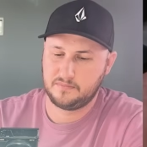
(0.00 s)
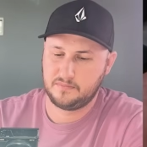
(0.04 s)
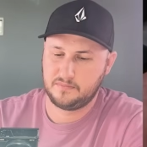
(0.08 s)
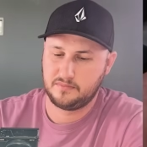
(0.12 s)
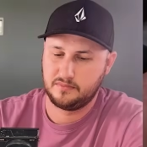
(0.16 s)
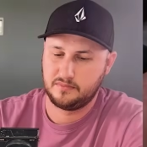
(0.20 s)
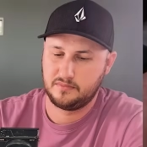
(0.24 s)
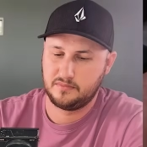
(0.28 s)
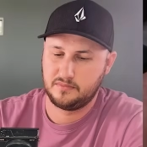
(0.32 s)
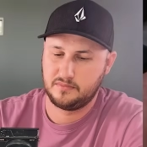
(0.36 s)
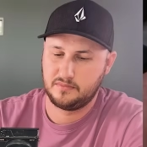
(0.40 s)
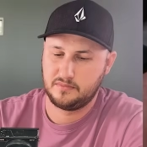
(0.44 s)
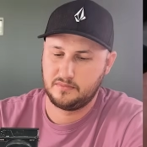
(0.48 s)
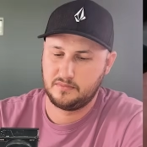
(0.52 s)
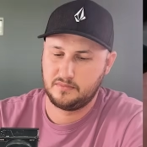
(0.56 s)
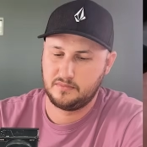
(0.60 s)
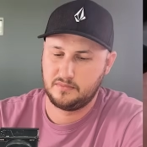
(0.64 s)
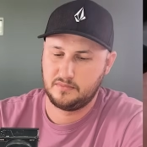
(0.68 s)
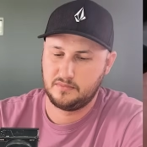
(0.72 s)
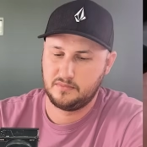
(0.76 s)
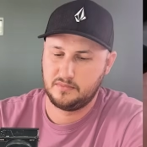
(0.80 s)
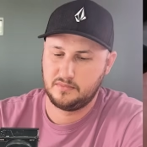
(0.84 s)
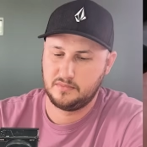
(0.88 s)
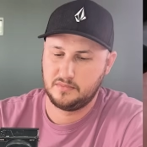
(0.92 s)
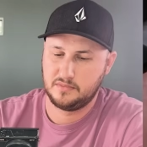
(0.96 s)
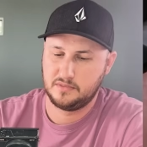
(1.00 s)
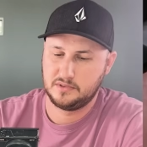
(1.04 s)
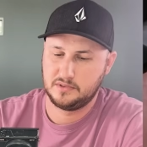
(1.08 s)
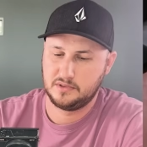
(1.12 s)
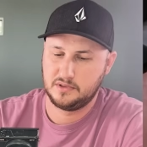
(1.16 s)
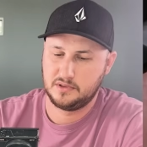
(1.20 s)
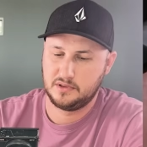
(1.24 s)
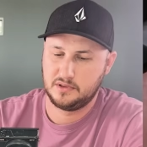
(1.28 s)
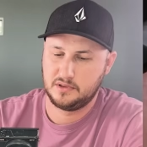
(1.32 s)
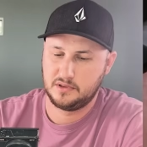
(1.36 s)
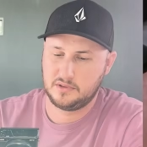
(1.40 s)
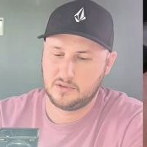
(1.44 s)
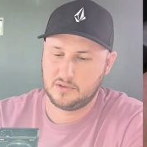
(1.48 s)

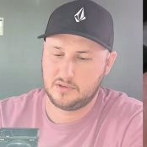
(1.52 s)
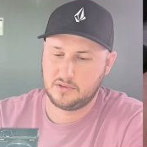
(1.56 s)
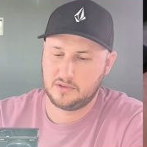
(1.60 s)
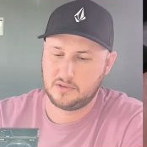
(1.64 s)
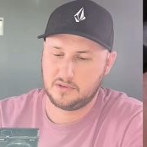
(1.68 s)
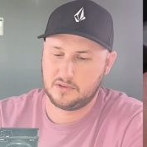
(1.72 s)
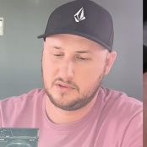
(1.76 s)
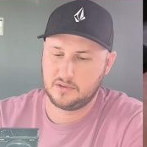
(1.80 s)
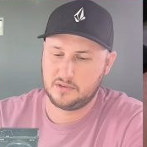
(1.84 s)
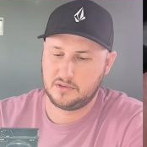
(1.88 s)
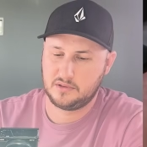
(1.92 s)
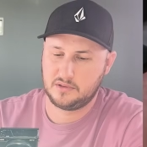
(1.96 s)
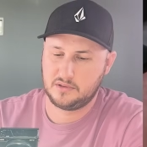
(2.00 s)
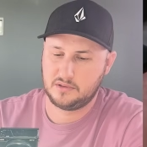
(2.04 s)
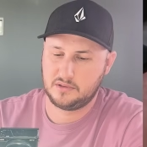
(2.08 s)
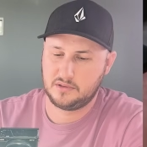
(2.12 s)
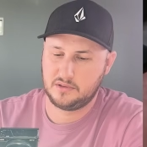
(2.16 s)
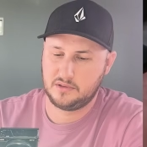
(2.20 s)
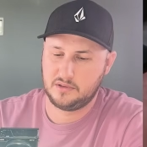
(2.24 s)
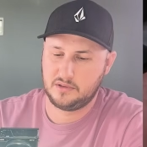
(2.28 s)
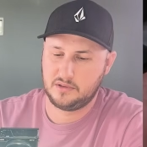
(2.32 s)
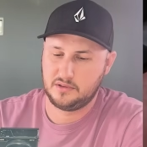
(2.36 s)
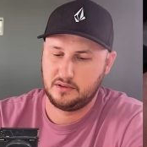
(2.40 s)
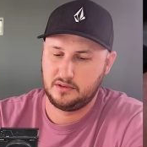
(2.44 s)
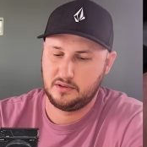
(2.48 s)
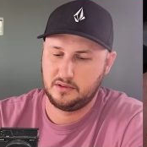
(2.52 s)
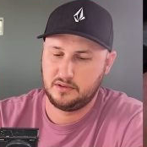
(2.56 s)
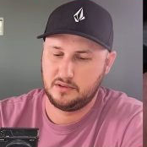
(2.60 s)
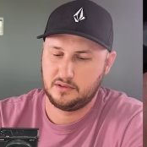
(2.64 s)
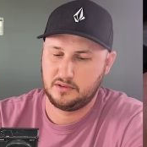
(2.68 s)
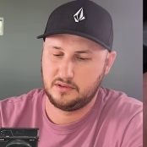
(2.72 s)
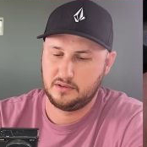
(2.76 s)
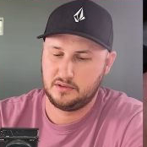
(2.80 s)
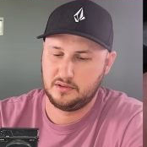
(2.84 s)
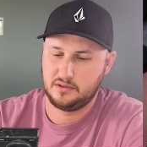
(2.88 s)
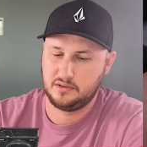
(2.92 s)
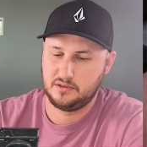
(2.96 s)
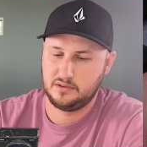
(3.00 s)

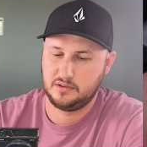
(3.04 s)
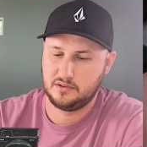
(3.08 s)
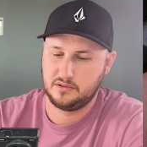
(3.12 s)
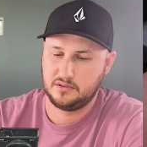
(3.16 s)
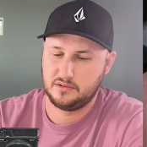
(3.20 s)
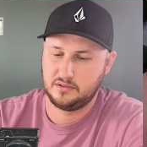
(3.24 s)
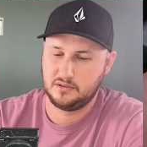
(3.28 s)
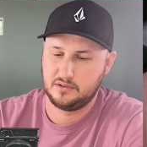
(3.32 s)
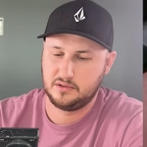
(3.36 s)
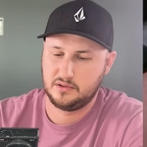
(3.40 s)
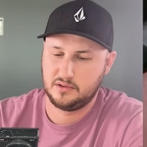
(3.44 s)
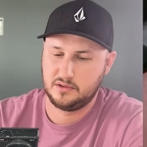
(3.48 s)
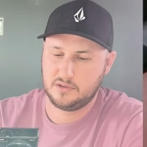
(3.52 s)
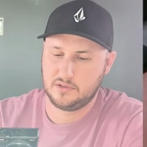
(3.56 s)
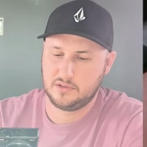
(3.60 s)
No one is speaking in this clip.